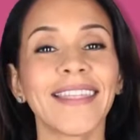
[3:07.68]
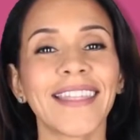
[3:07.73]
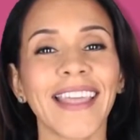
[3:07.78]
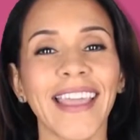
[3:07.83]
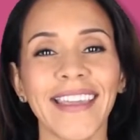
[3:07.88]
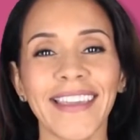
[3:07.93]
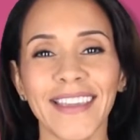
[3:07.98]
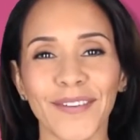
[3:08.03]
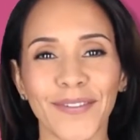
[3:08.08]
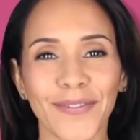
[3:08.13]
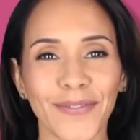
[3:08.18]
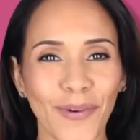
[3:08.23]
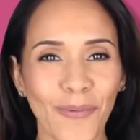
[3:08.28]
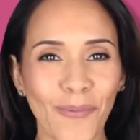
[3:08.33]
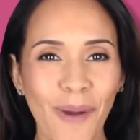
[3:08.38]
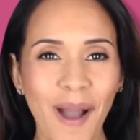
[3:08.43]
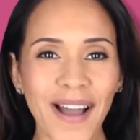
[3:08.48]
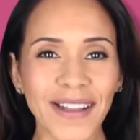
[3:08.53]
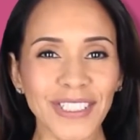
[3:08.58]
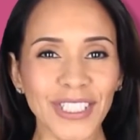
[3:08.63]
Thank you for
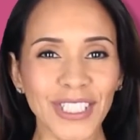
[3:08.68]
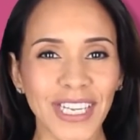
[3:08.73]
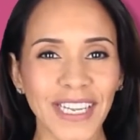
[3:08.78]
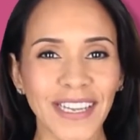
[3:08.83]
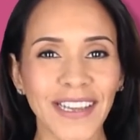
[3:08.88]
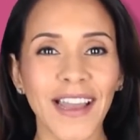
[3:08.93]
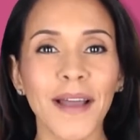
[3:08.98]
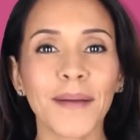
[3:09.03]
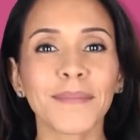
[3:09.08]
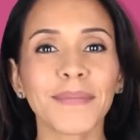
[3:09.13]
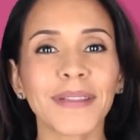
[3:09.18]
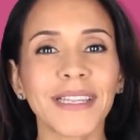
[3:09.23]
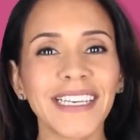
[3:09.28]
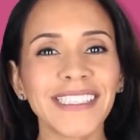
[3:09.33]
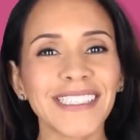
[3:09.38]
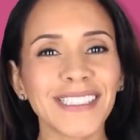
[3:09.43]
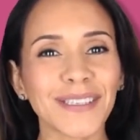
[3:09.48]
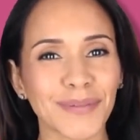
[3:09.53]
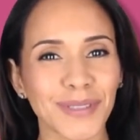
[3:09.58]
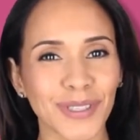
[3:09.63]
watching. Please
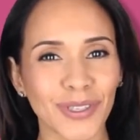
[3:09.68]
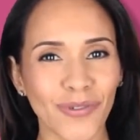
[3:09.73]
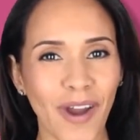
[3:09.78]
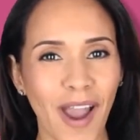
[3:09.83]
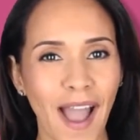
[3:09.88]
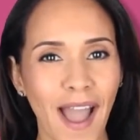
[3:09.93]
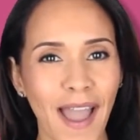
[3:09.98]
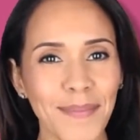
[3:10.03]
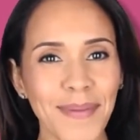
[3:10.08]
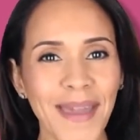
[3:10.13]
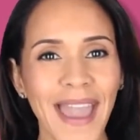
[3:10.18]
subscribe